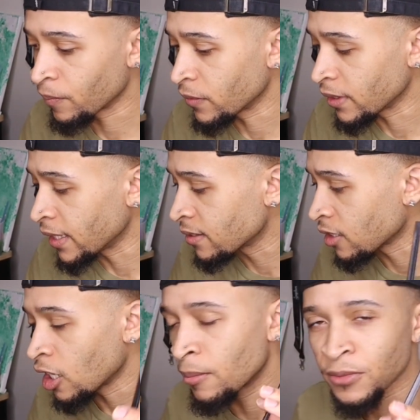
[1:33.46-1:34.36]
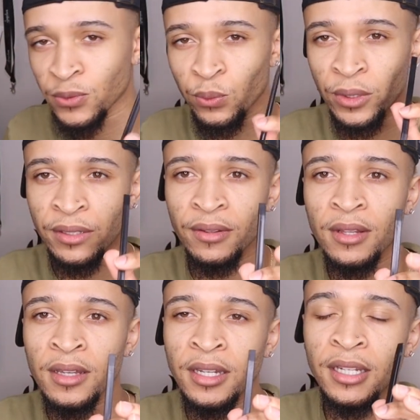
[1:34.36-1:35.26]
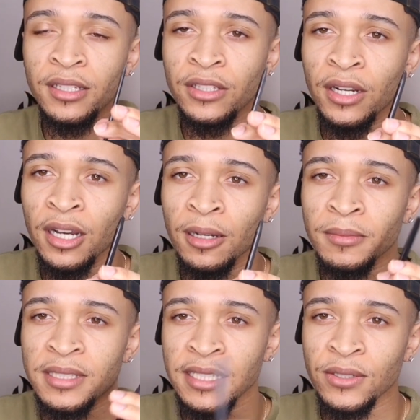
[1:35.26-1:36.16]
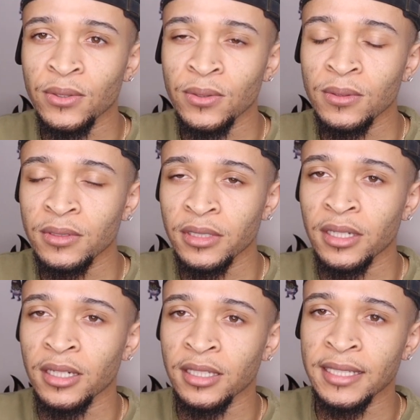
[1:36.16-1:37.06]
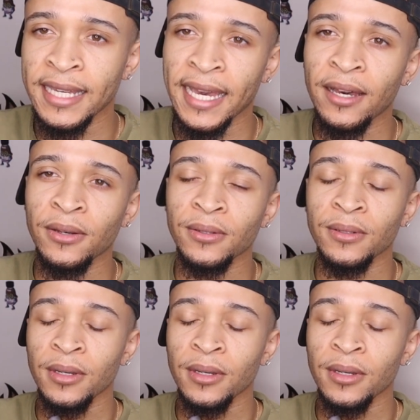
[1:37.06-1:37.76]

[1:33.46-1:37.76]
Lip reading: This comes with your sneakle, your decal.